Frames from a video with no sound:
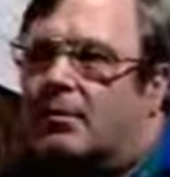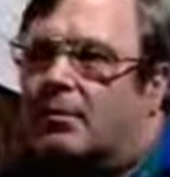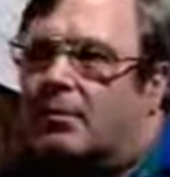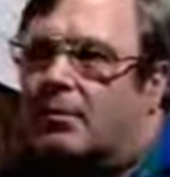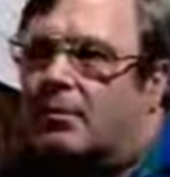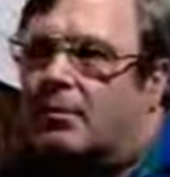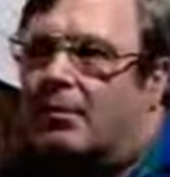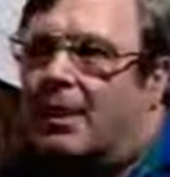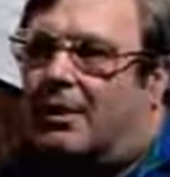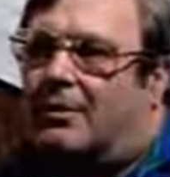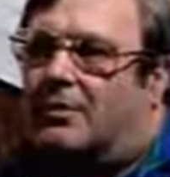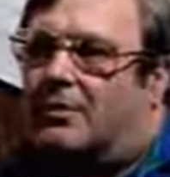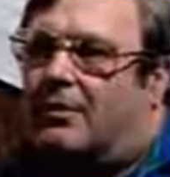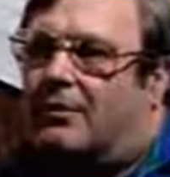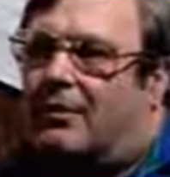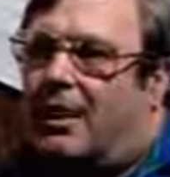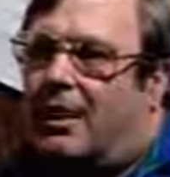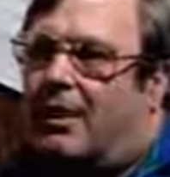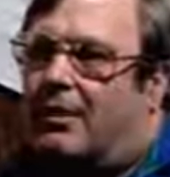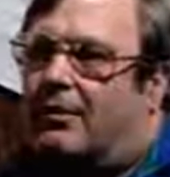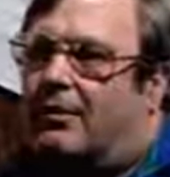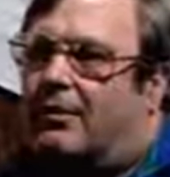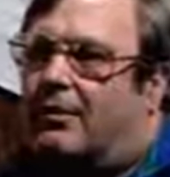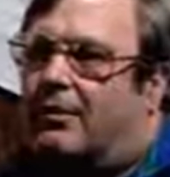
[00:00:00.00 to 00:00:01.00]

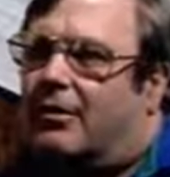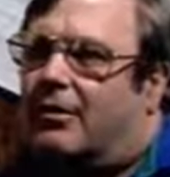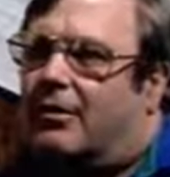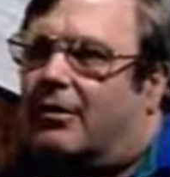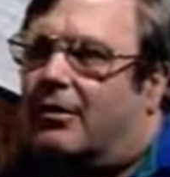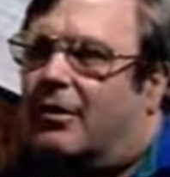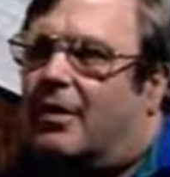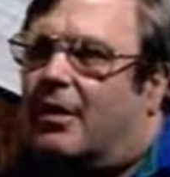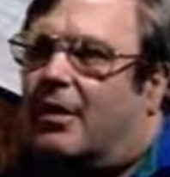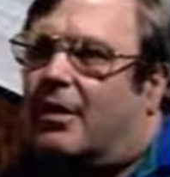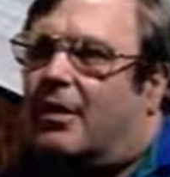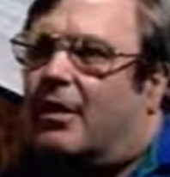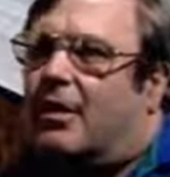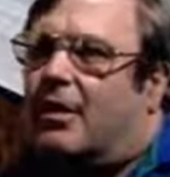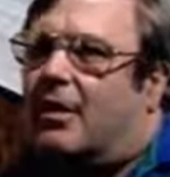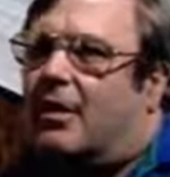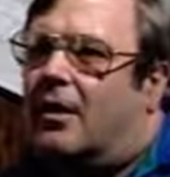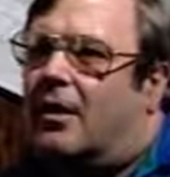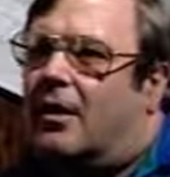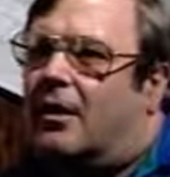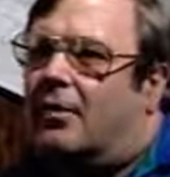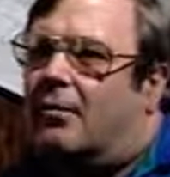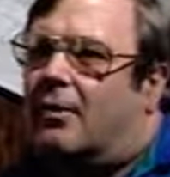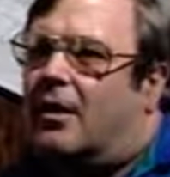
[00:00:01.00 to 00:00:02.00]
retroviruses.
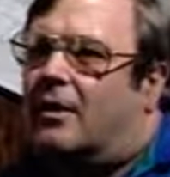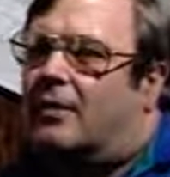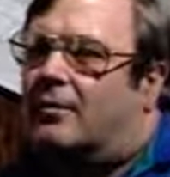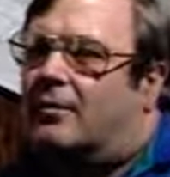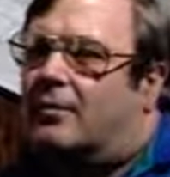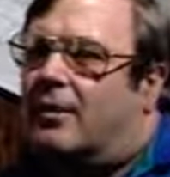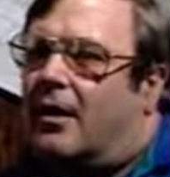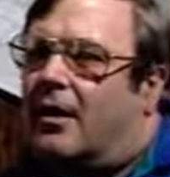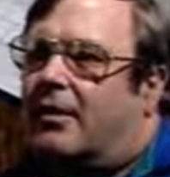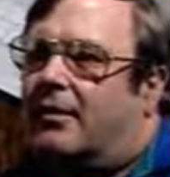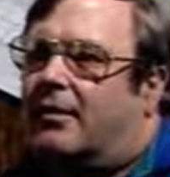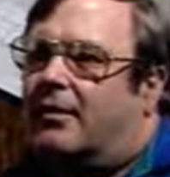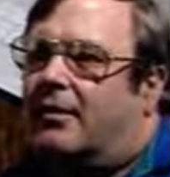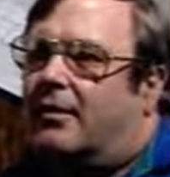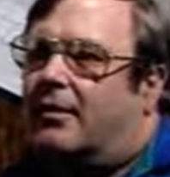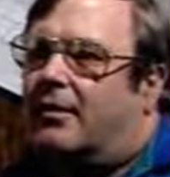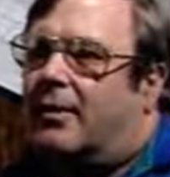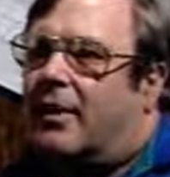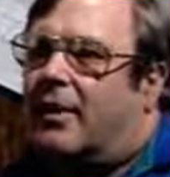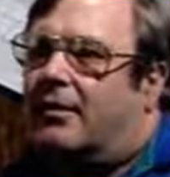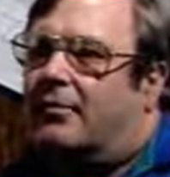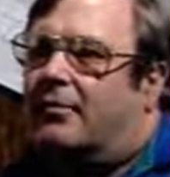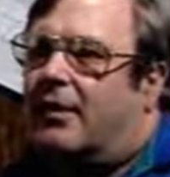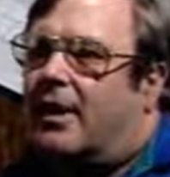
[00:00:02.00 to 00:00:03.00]
Retroviruses
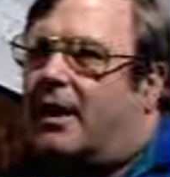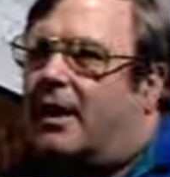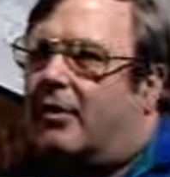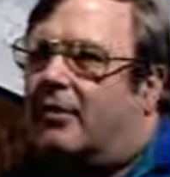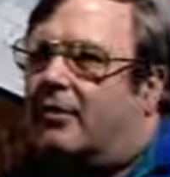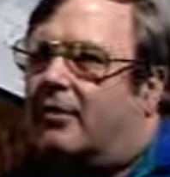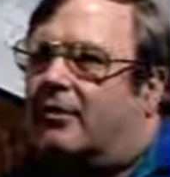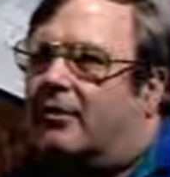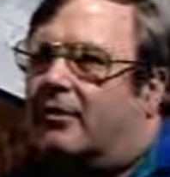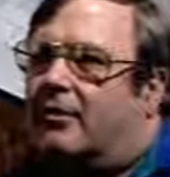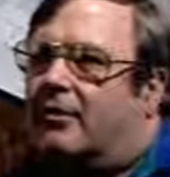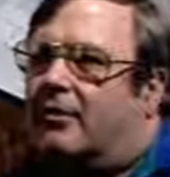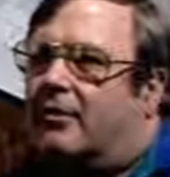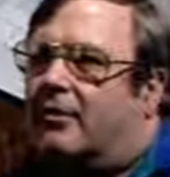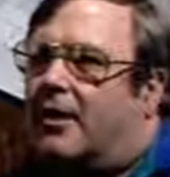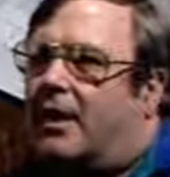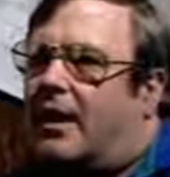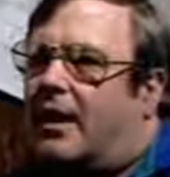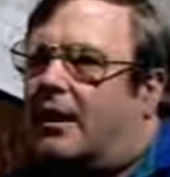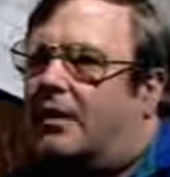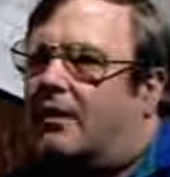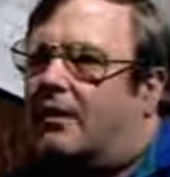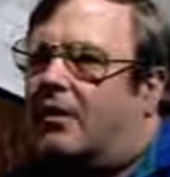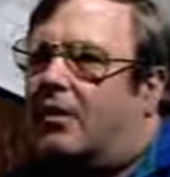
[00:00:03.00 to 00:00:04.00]
being viruses
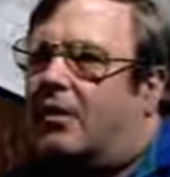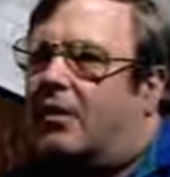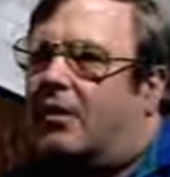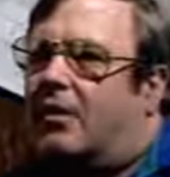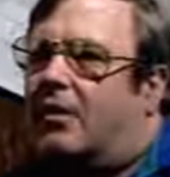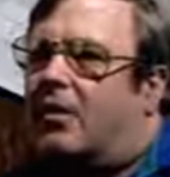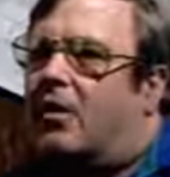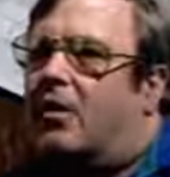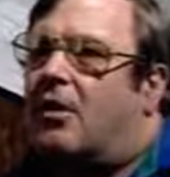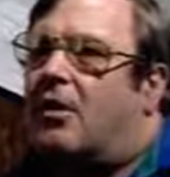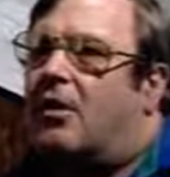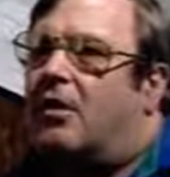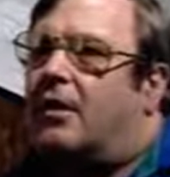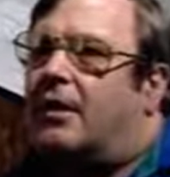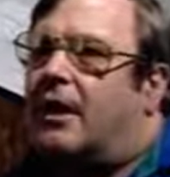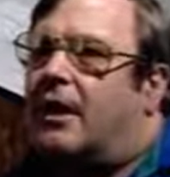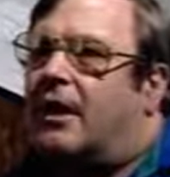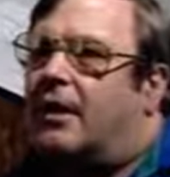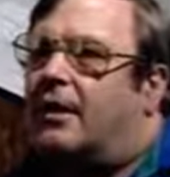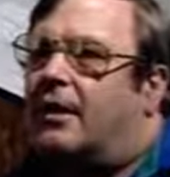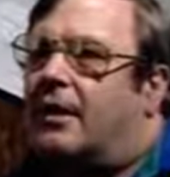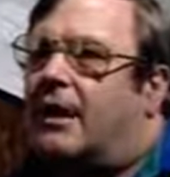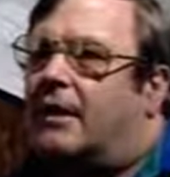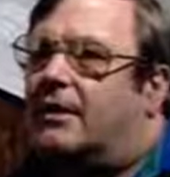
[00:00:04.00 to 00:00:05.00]
that are RNA
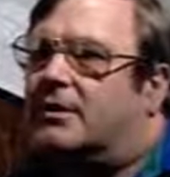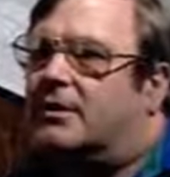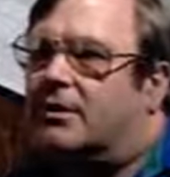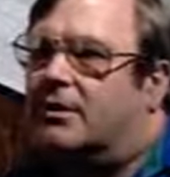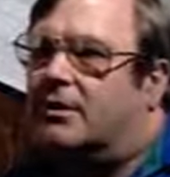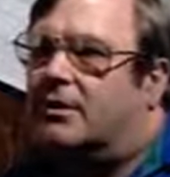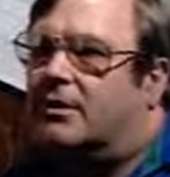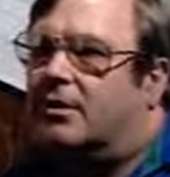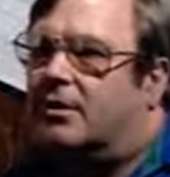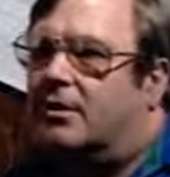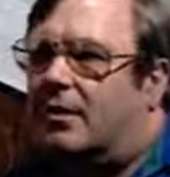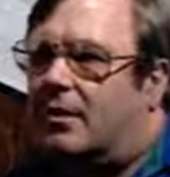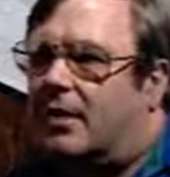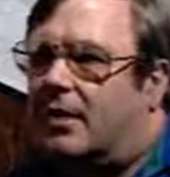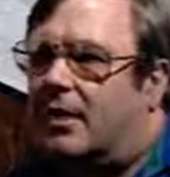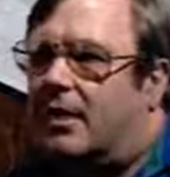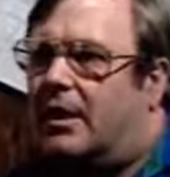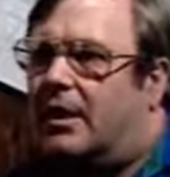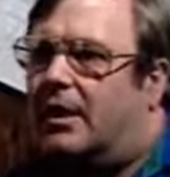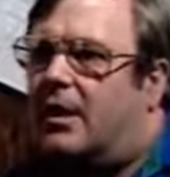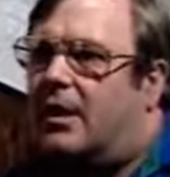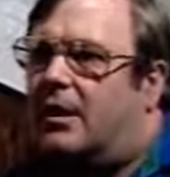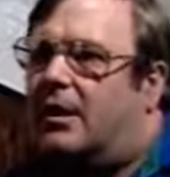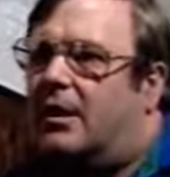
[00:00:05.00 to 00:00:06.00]
in nature
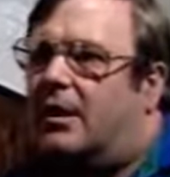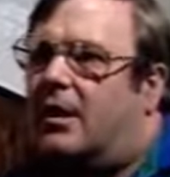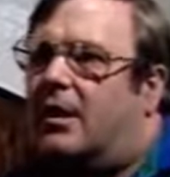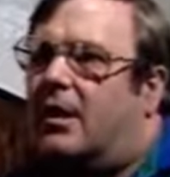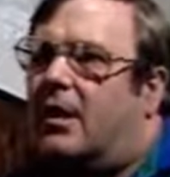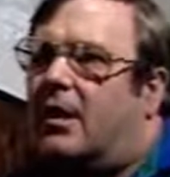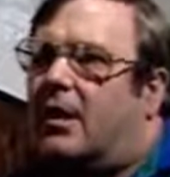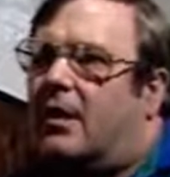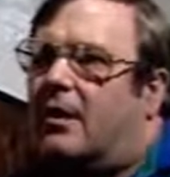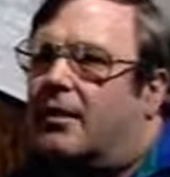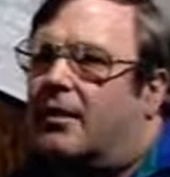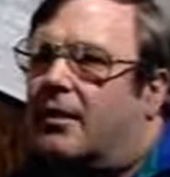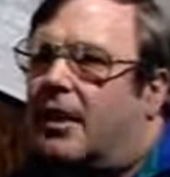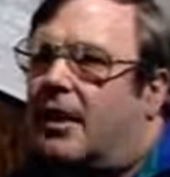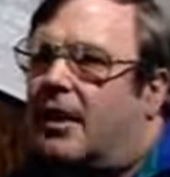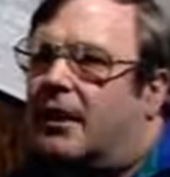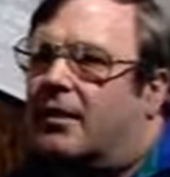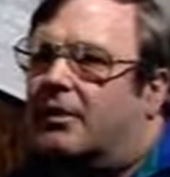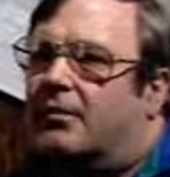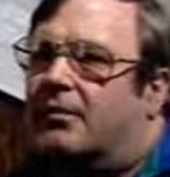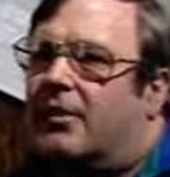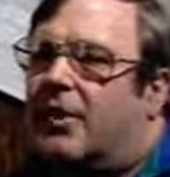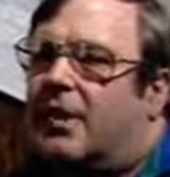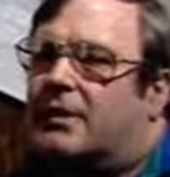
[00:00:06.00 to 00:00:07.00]
and that
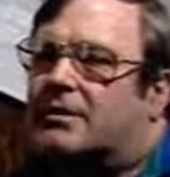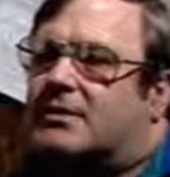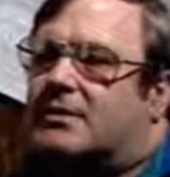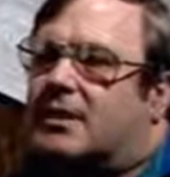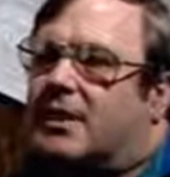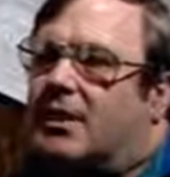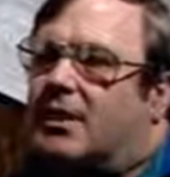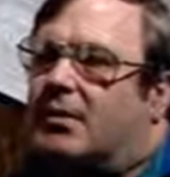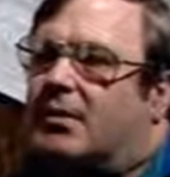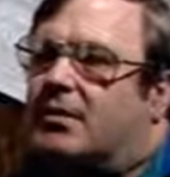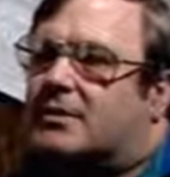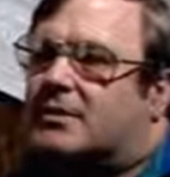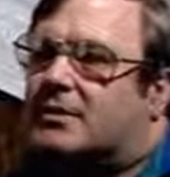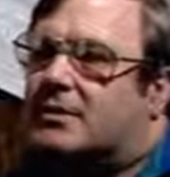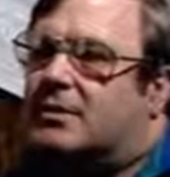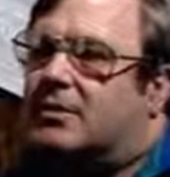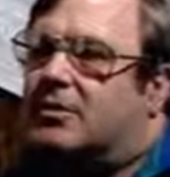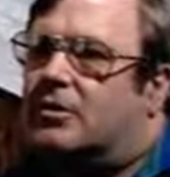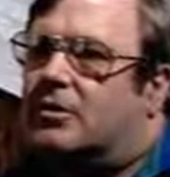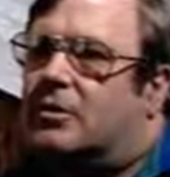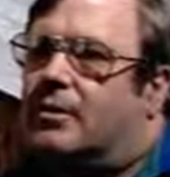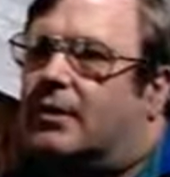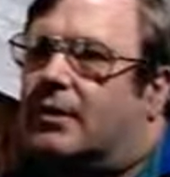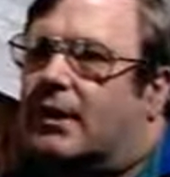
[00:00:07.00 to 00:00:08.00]
infect cells,
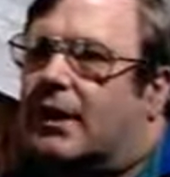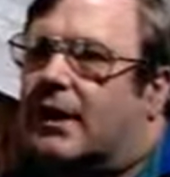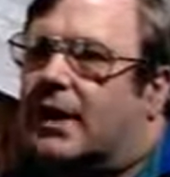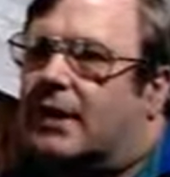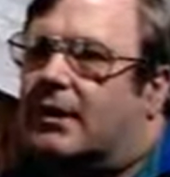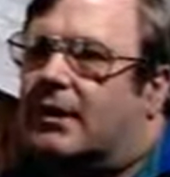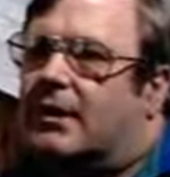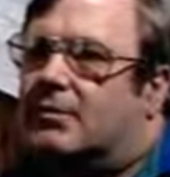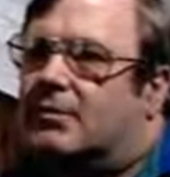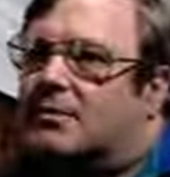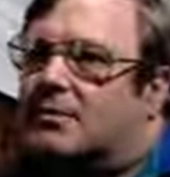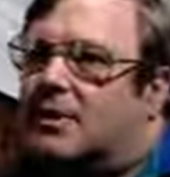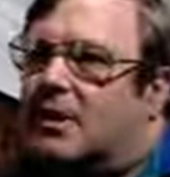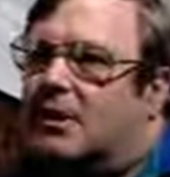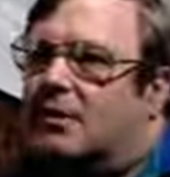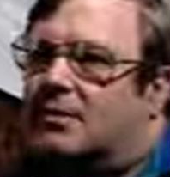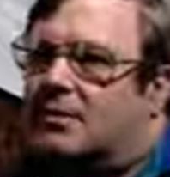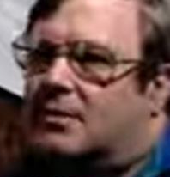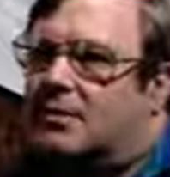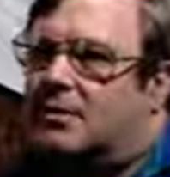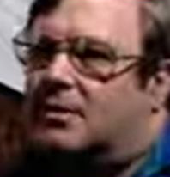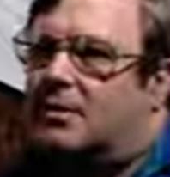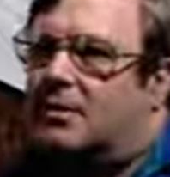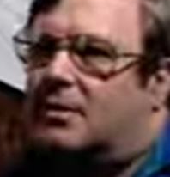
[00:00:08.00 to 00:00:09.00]
duplicate themselves
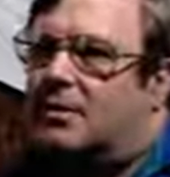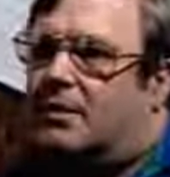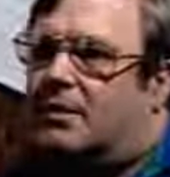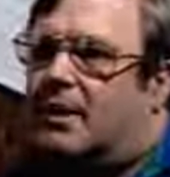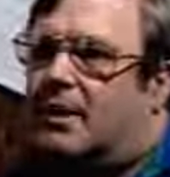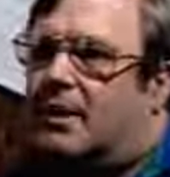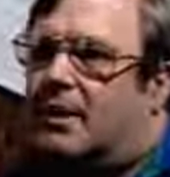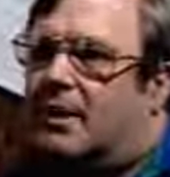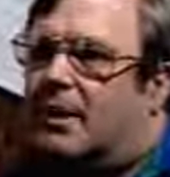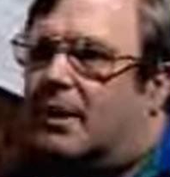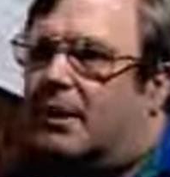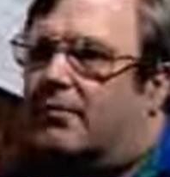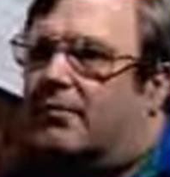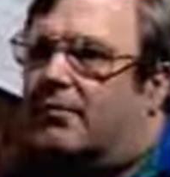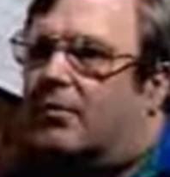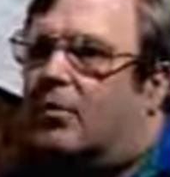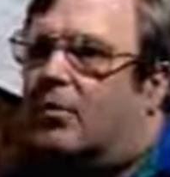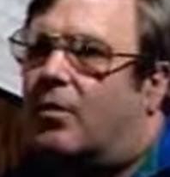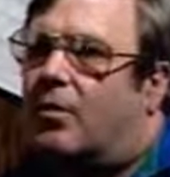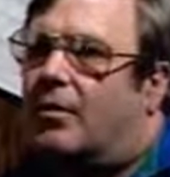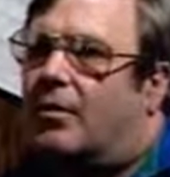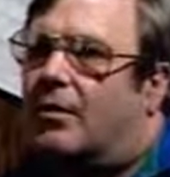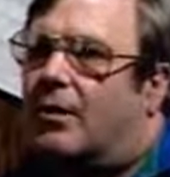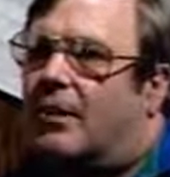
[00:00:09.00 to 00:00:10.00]
into a DNA
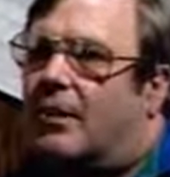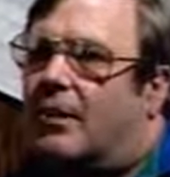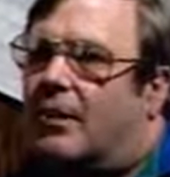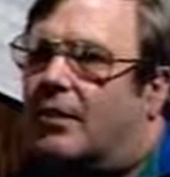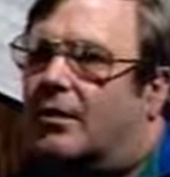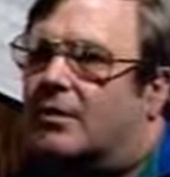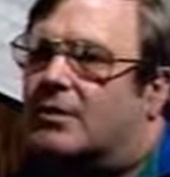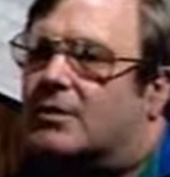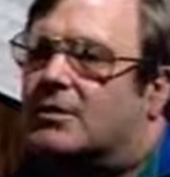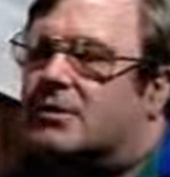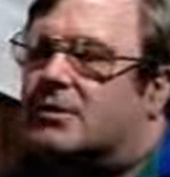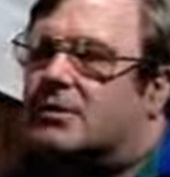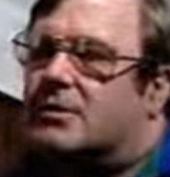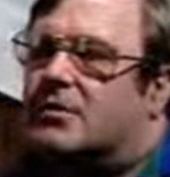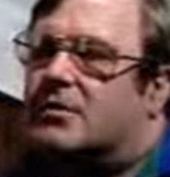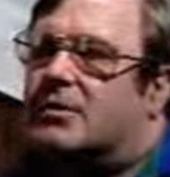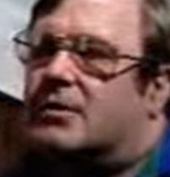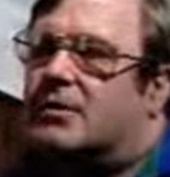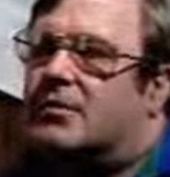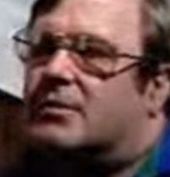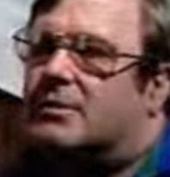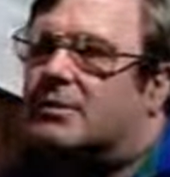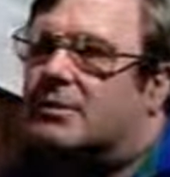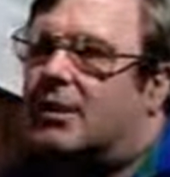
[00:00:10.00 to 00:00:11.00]
form, and then insert
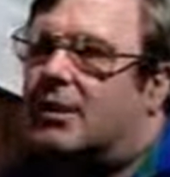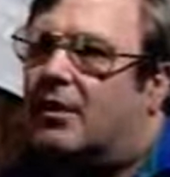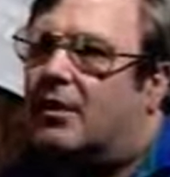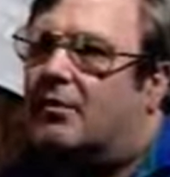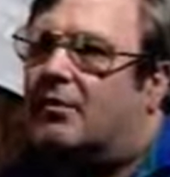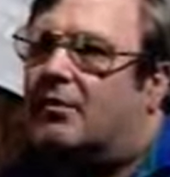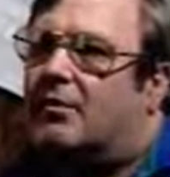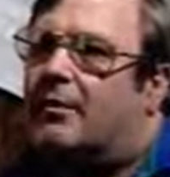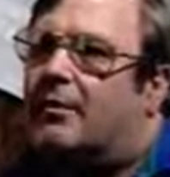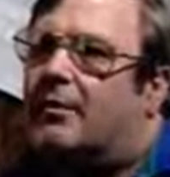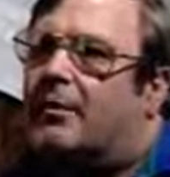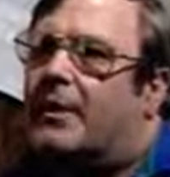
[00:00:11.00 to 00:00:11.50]
themselves